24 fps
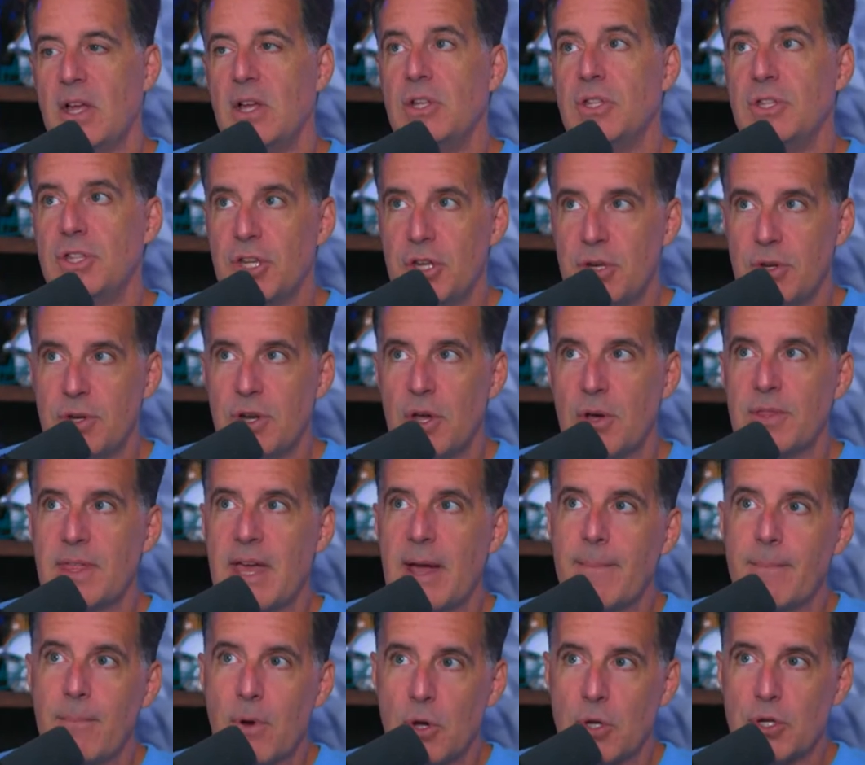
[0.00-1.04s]
Do you know
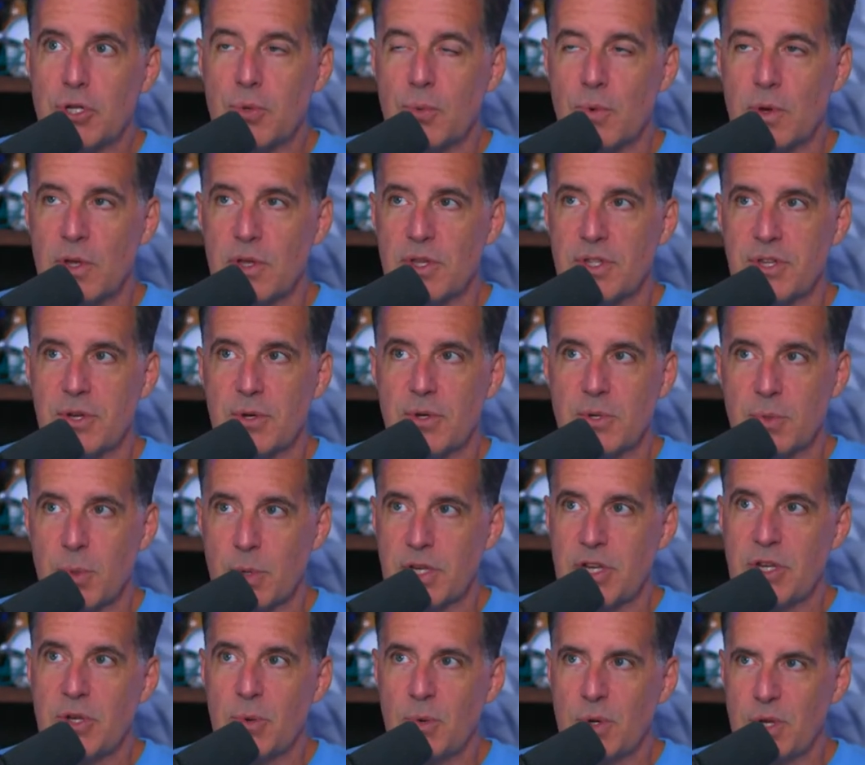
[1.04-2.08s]
that most realtors, when
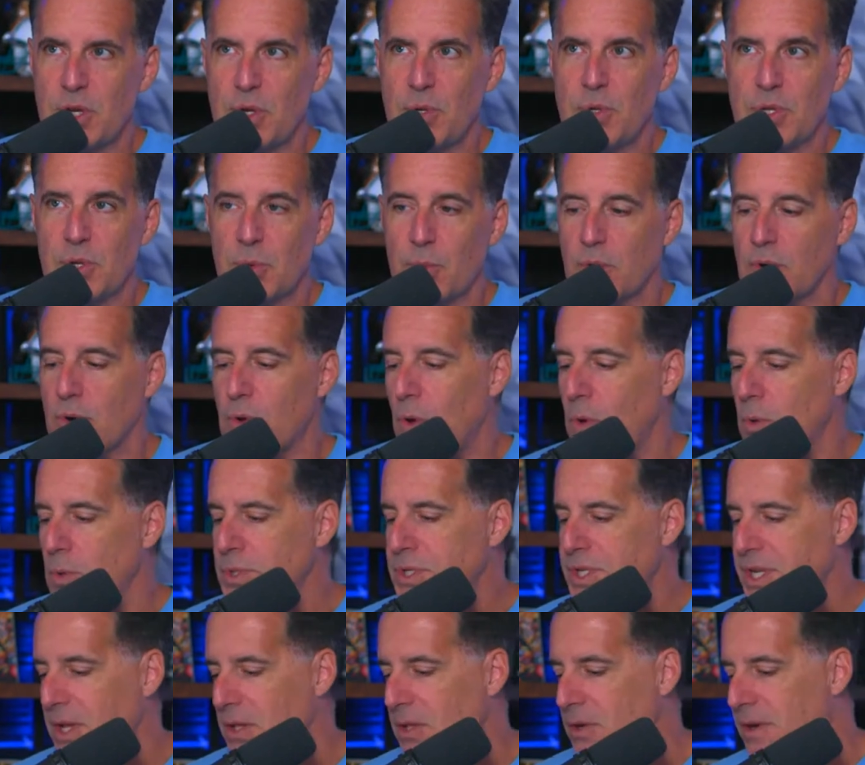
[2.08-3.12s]
you use the word
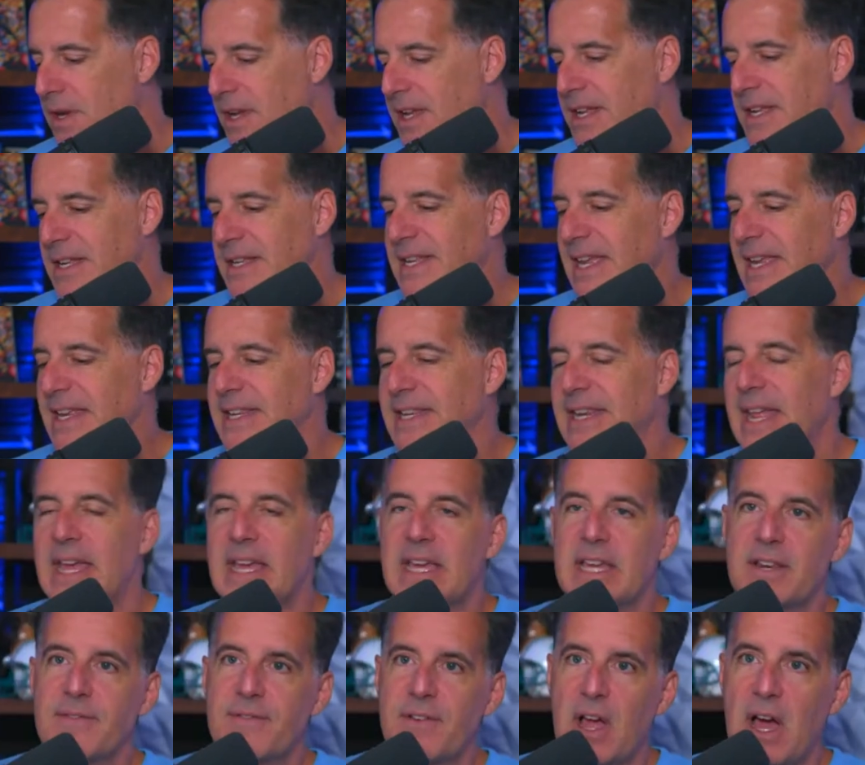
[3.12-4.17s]
wholesaler, it is a
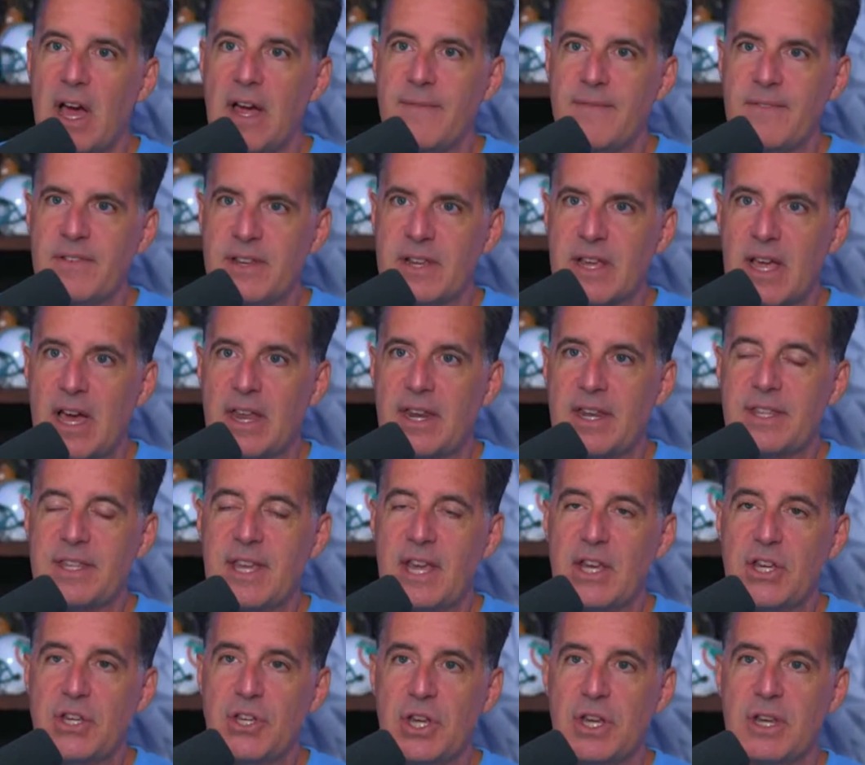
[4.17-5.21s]
negative
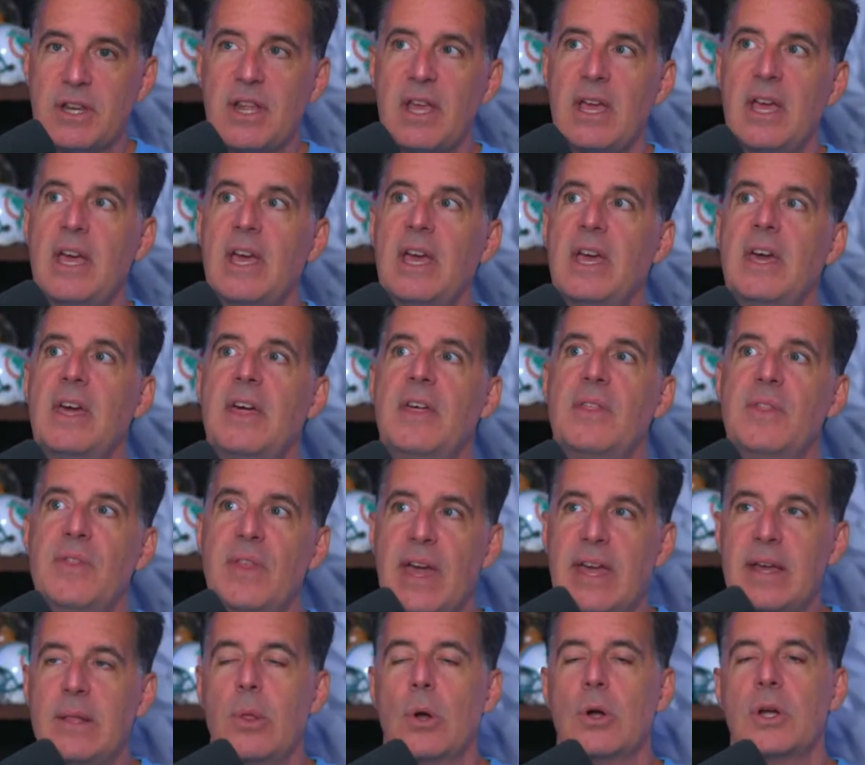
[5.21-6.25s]
connotation.
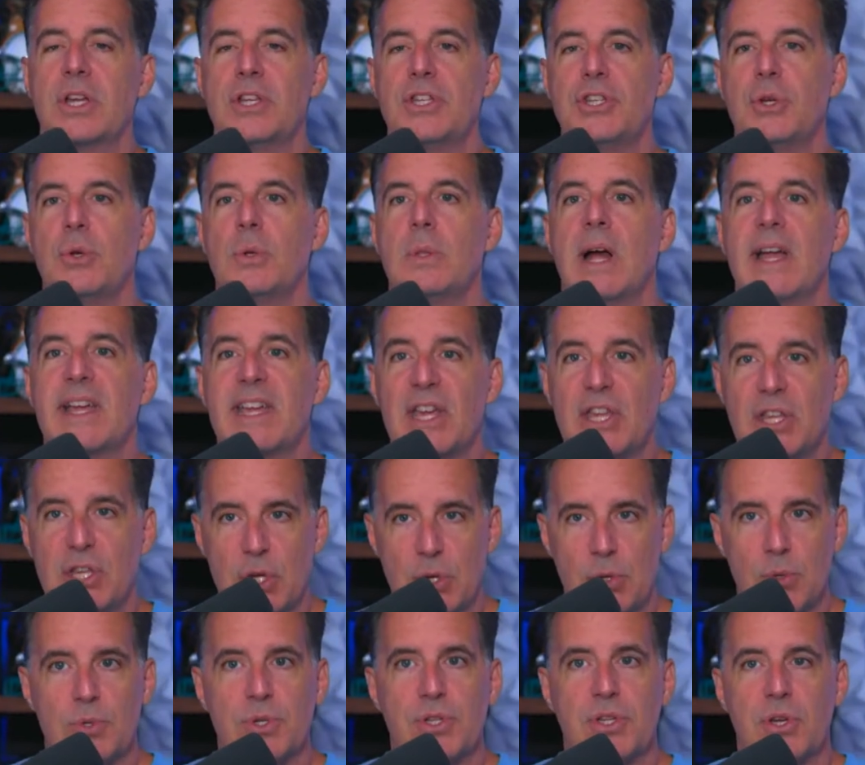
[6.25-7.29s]
They look at you like a
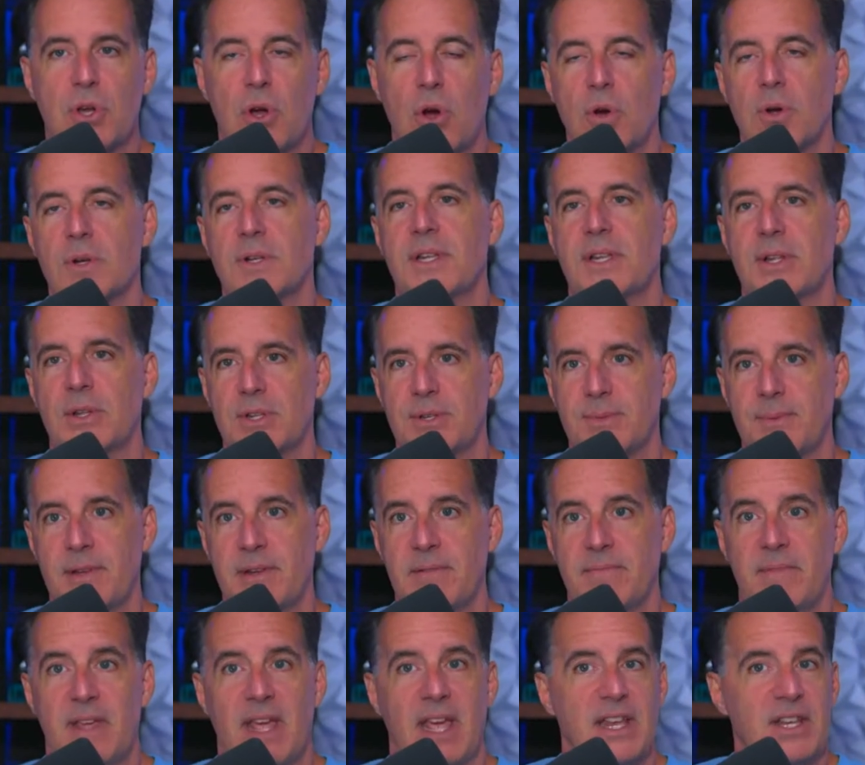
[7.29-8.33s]
used car salesman.
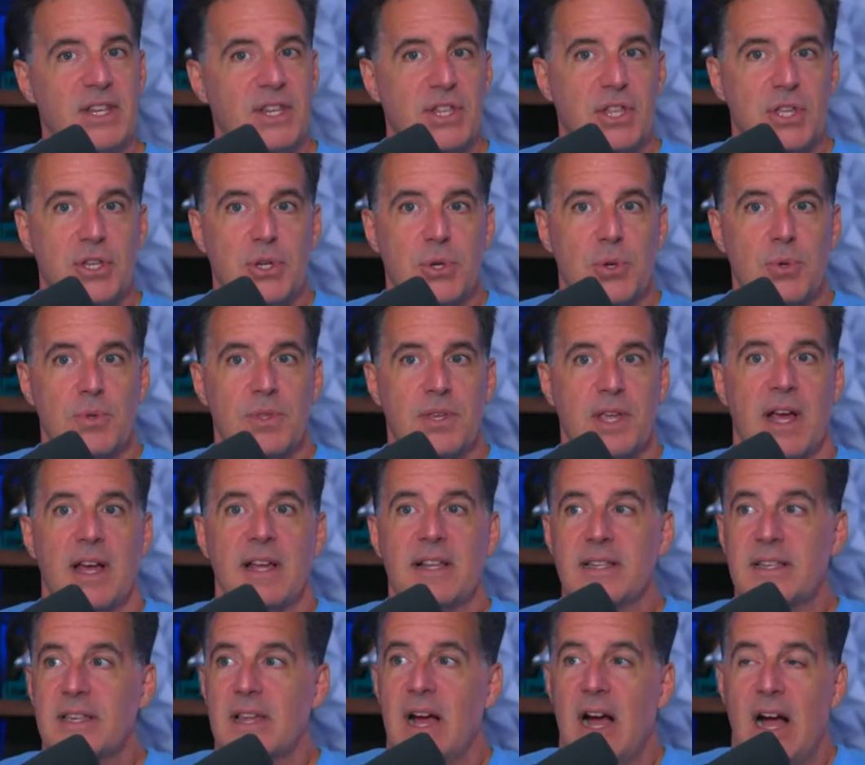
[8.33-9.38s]
It's the truth, guys.